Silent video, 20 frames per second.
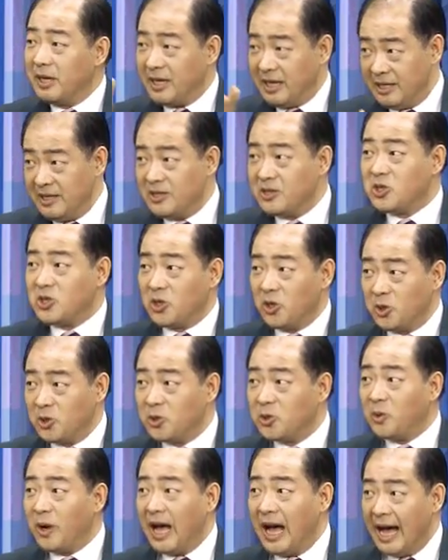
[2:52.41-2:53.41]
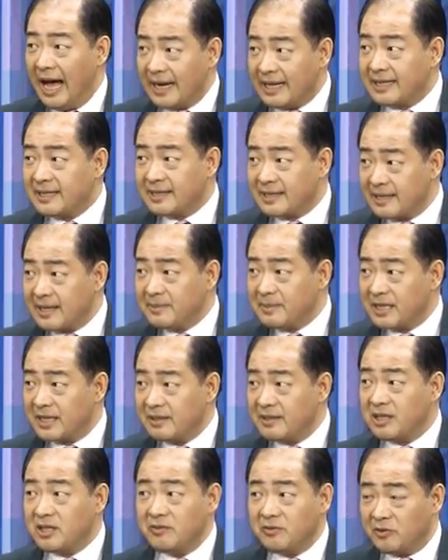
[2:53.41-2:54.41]
but he still do artist
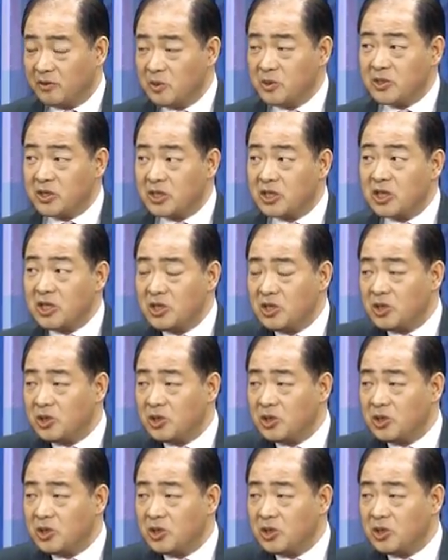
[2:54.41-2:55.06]
something influence teach